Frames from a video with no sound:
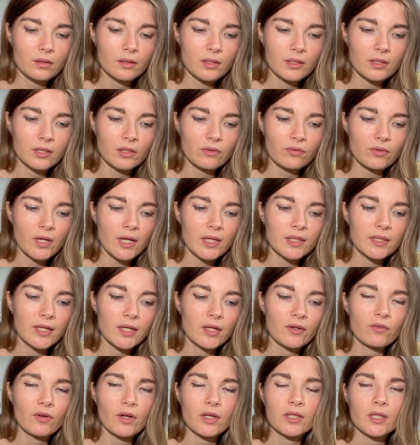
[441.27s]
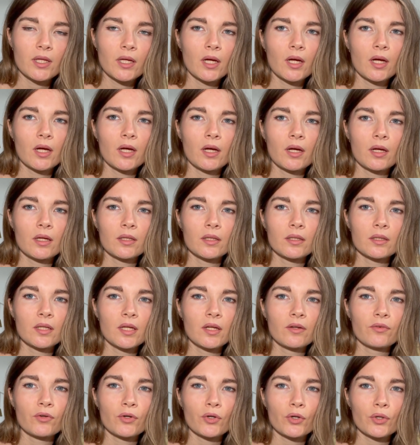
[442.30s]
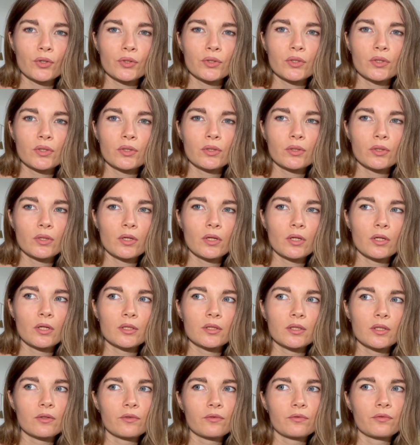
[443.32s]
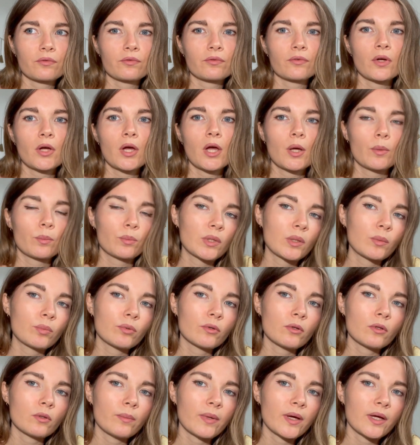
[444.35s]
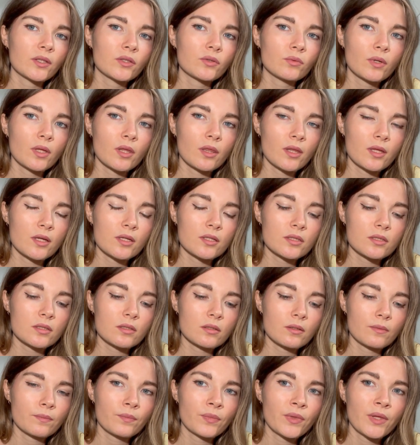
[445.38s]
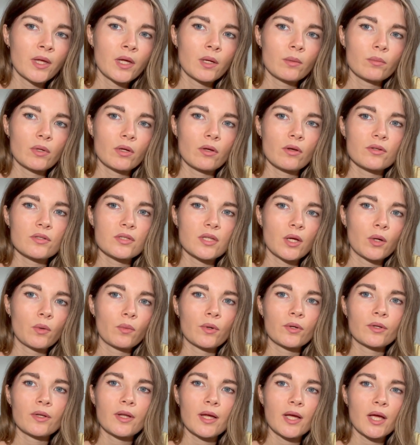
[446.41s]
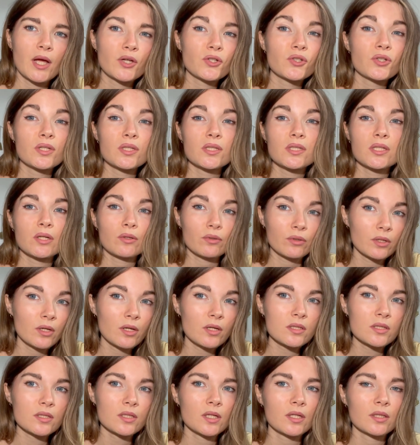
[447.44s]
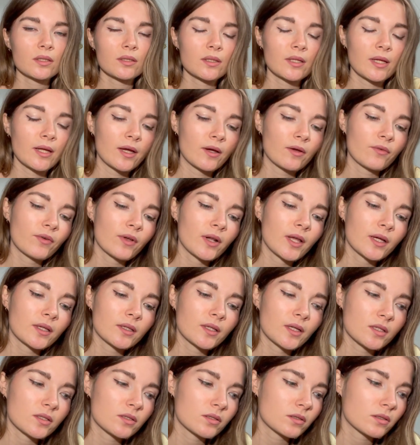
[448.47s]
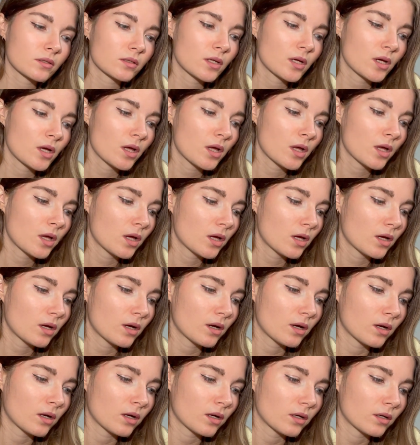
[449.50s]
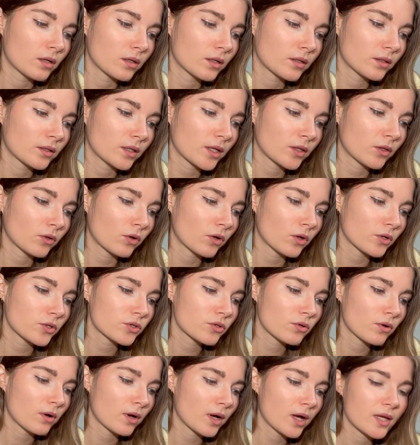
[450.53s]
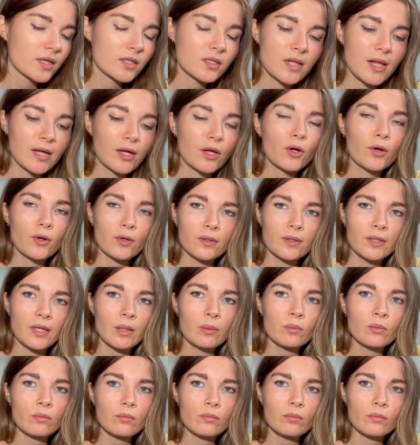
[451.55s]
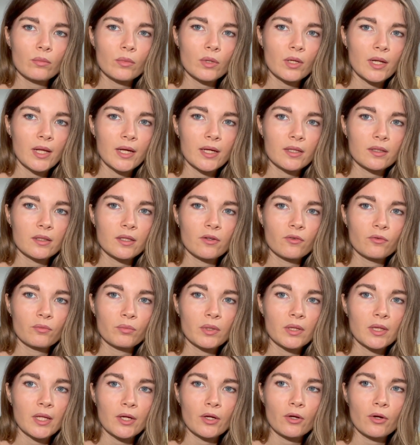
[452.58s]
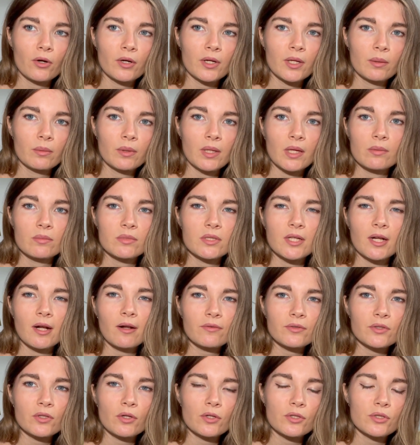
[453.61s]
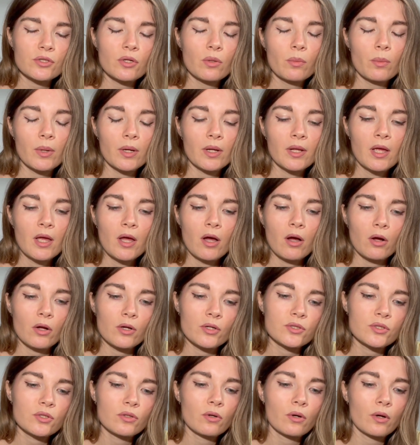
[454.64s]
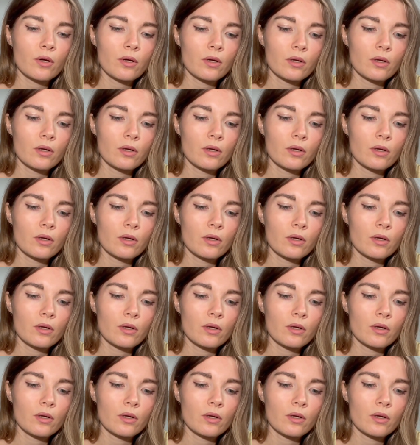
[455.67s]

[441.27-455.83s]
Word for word: I feel like they've hurt a lot of people by doing this, because they weren't like actually serious. And I feel like this that also has like hurt them, like they've been like hurting themselves also, but also